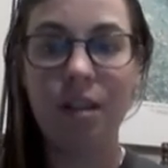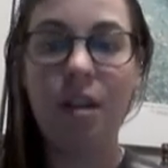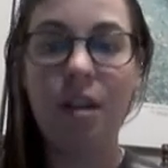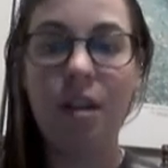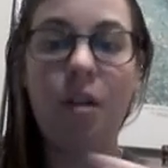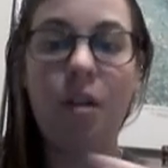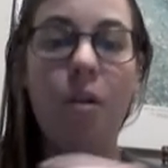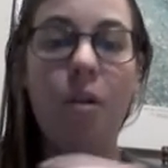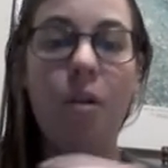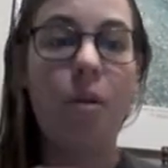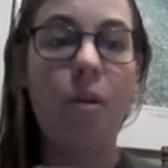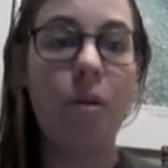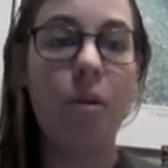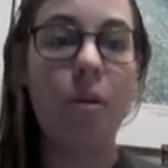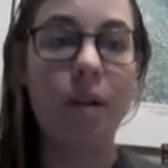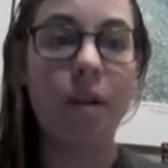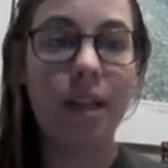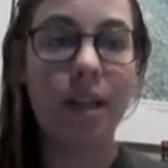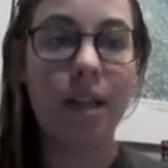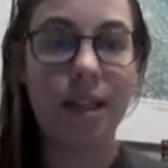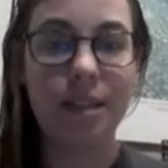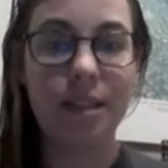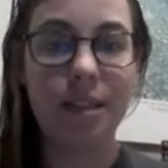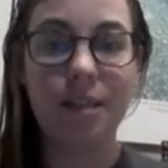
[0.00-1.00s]

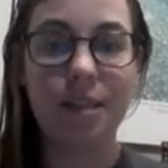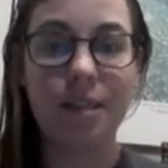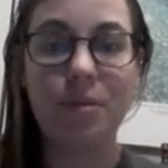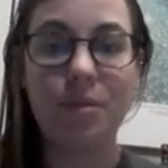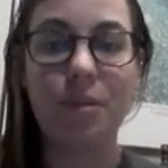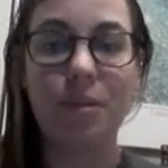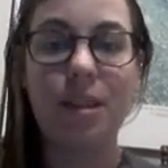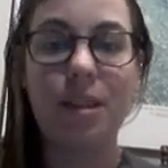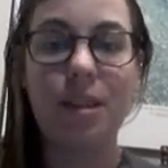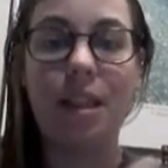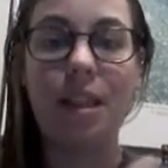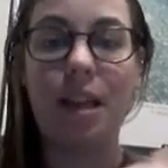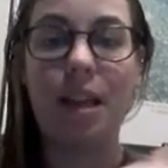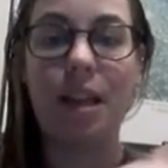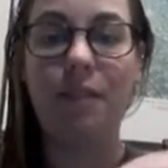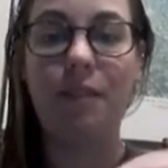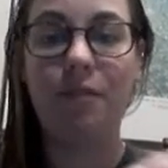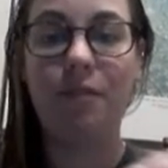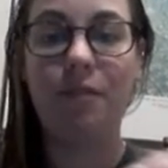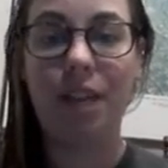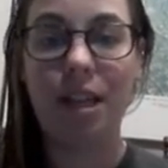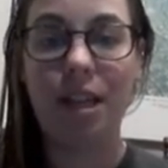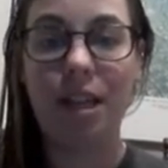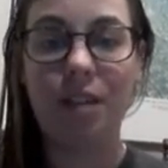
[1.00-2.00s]
Organisms with
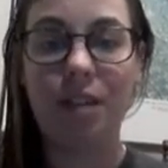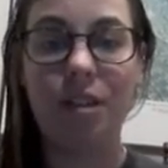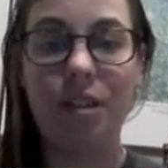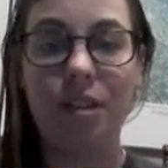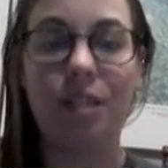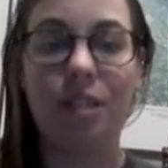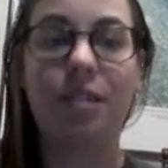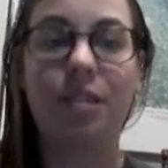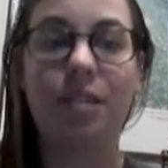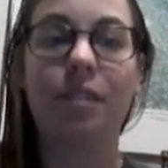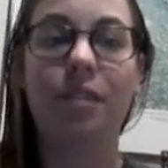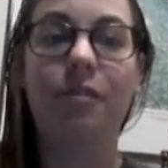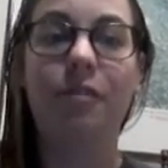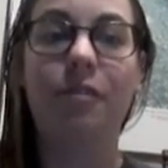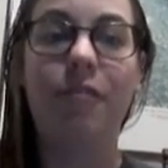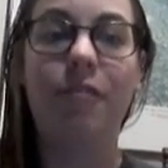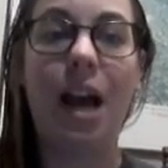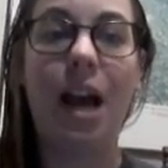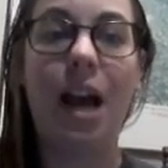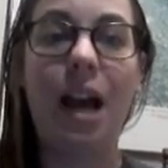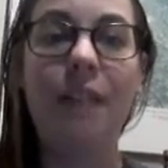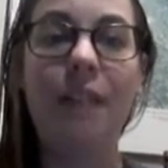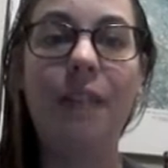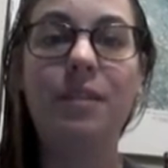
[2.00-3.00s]
advantages
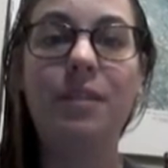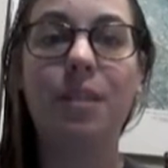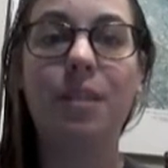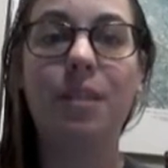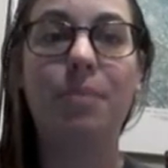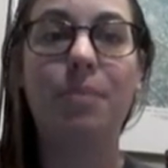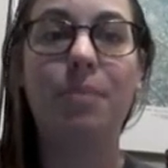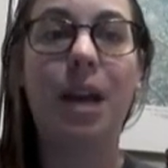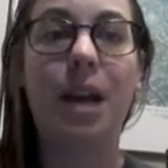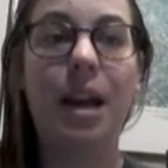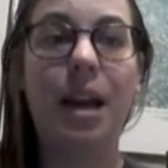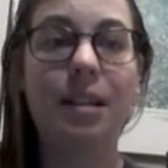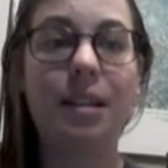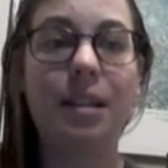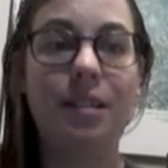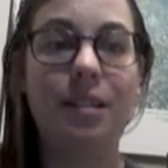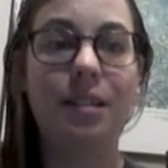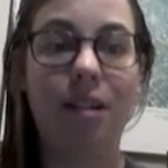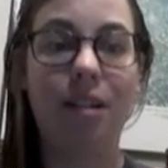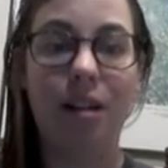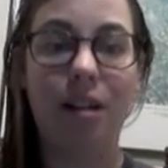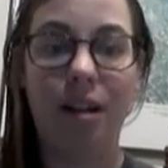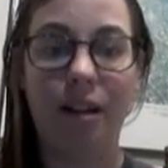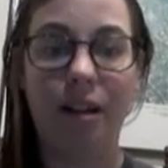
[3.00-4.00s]
survive to pass
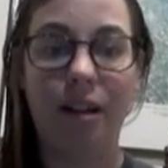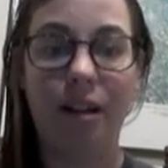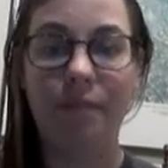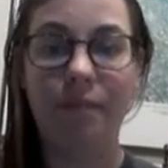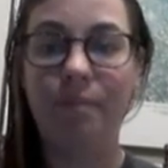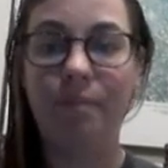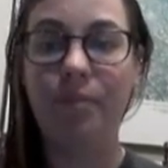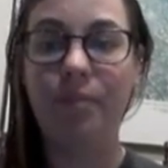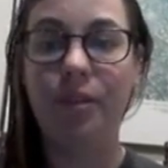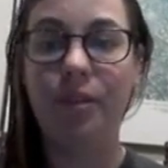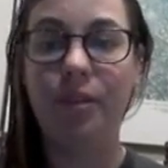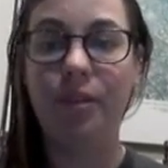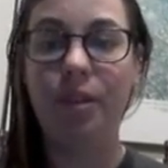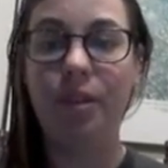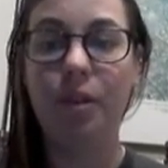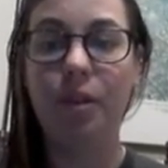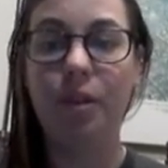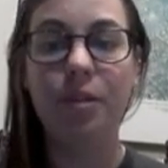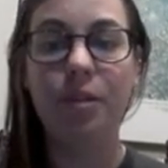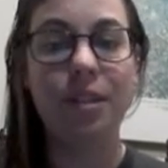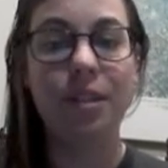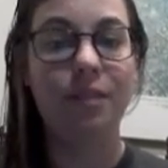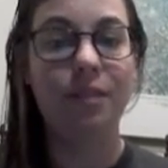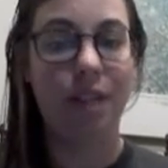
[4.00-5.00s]
on those
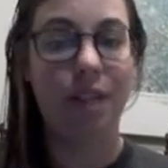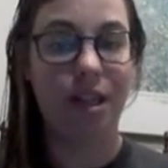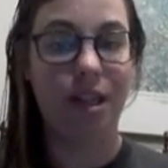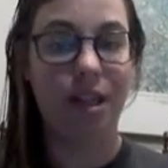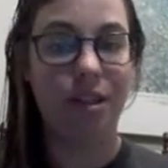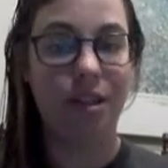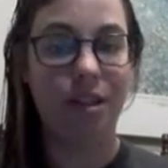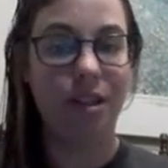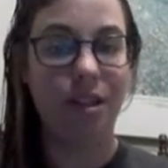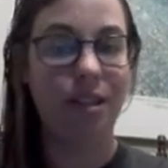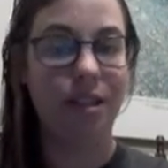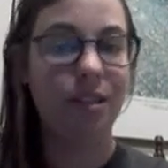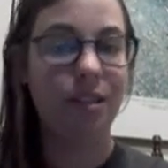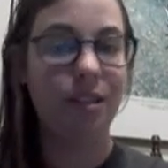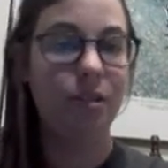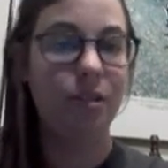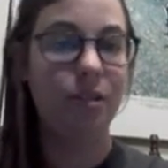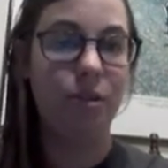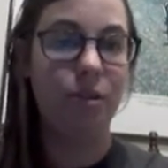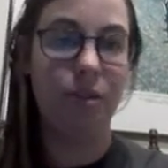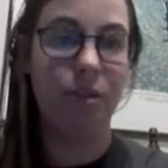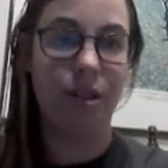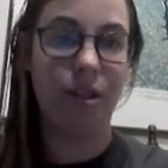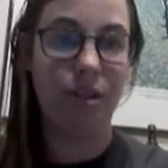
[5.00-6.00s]
advantages to
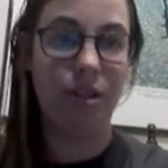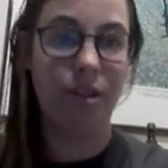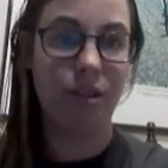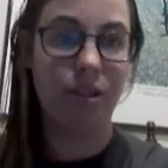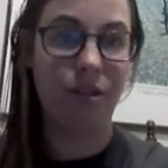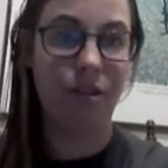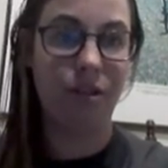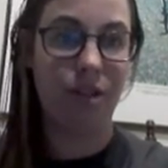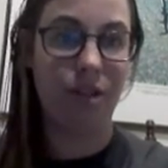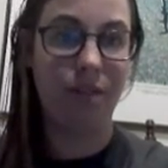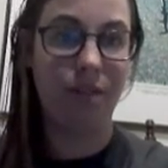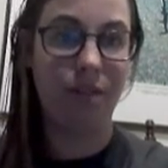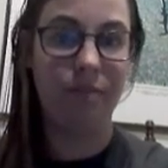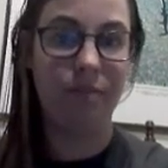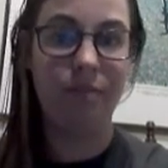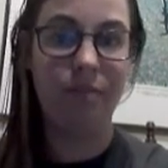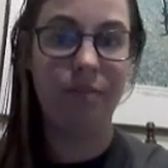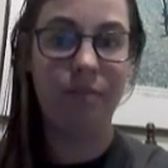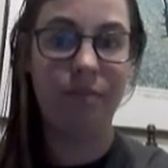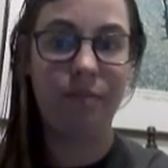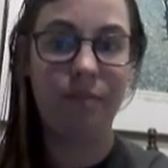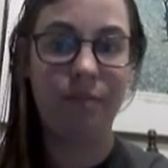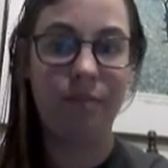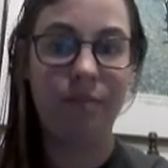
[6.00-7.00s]
their children.
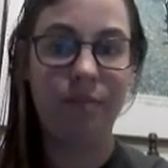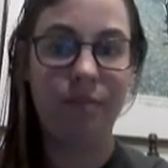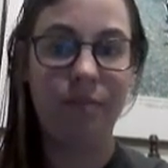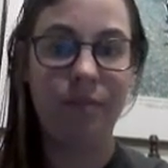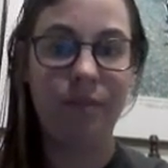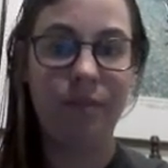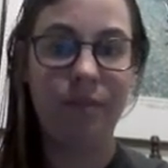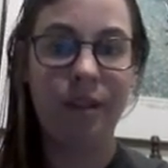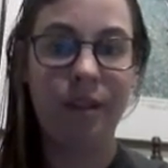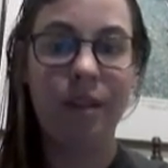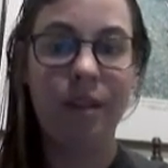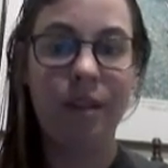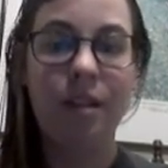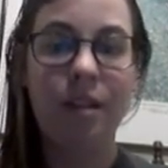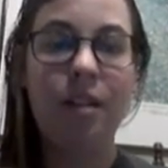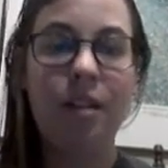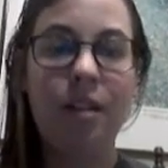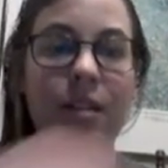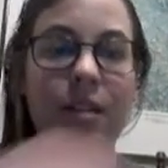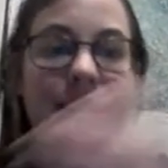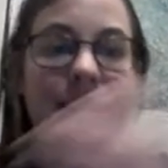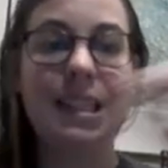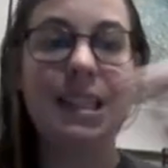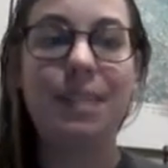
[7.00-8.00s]
The
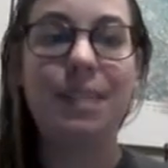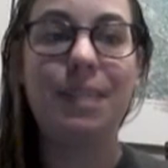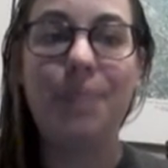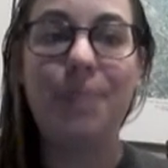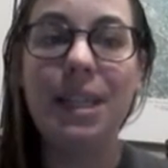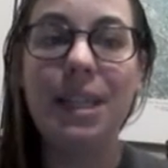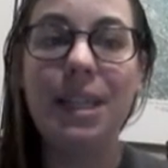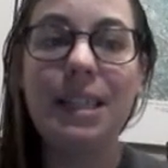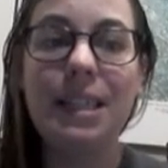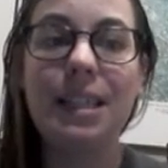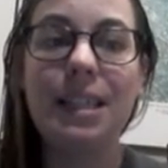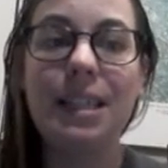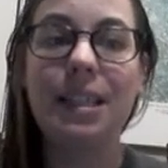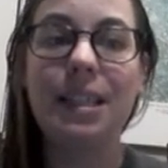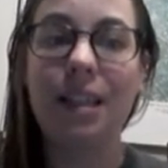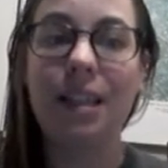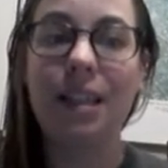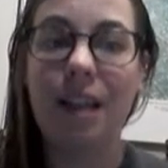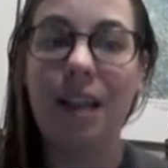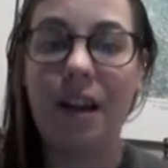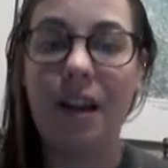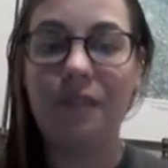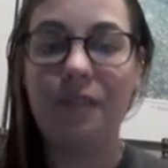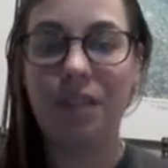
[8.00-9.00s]
species
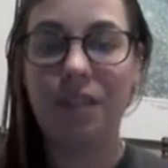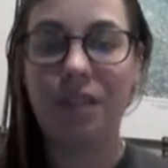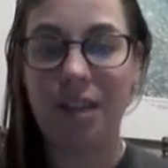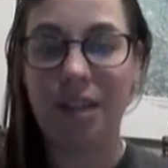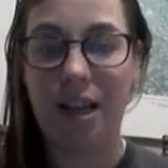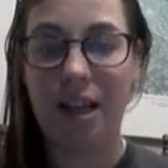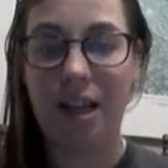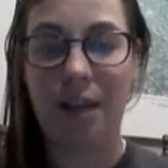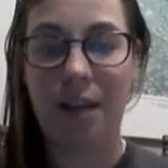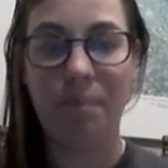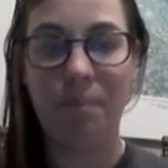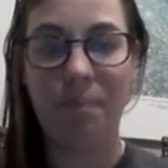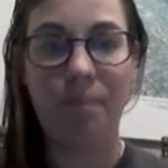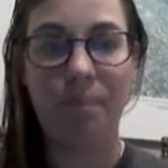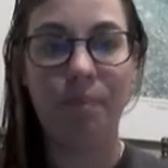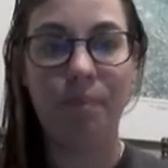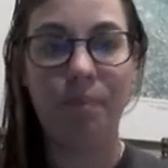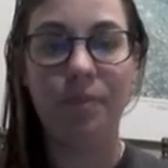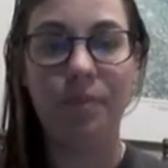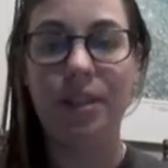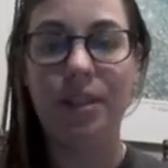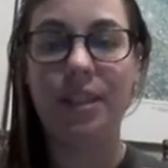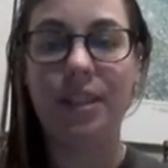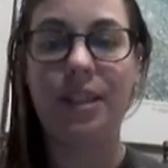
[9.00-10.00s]
alive today
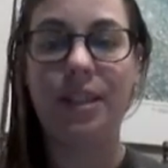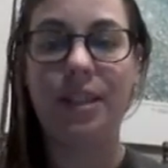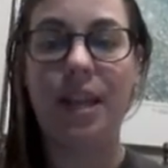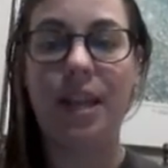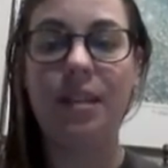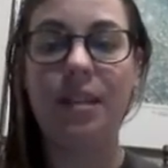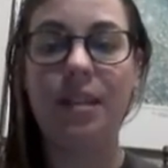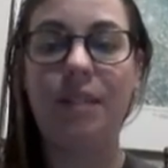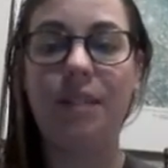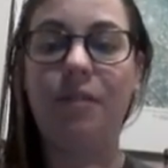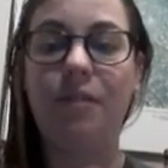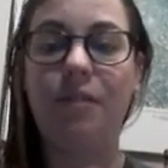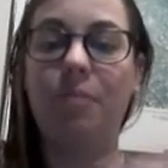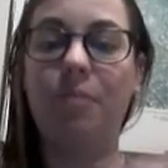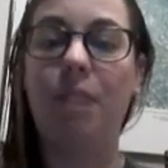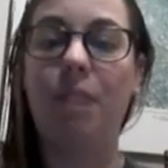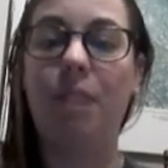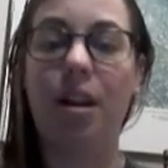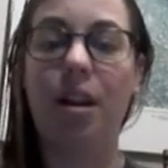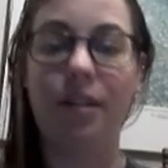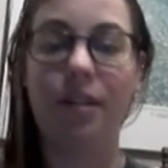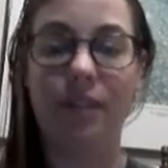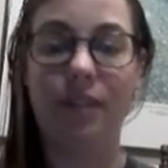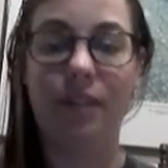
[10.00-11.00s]
descended from
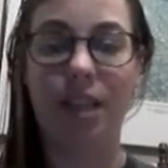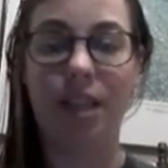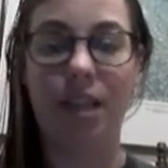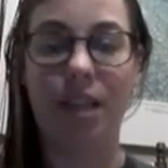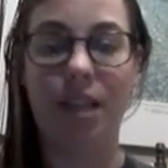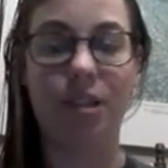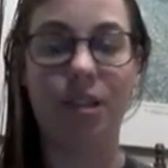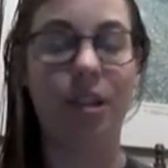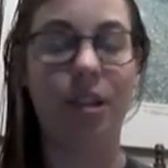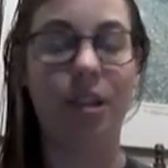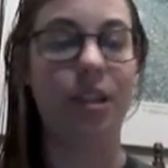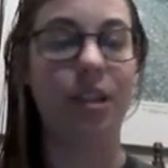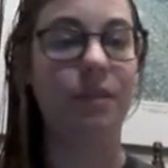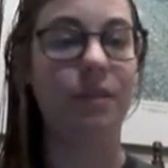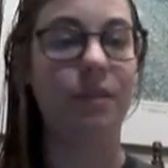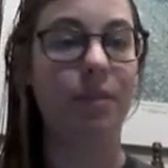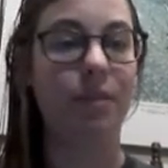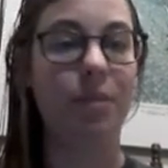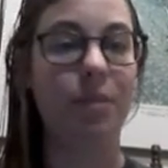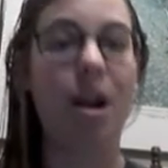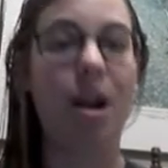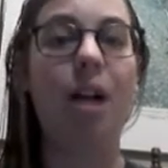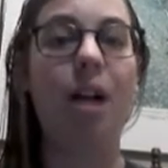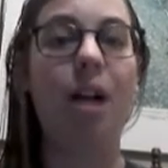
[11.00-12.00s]
modifications from
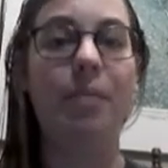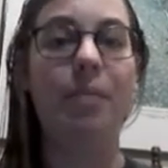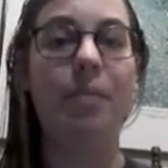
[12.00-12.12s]
common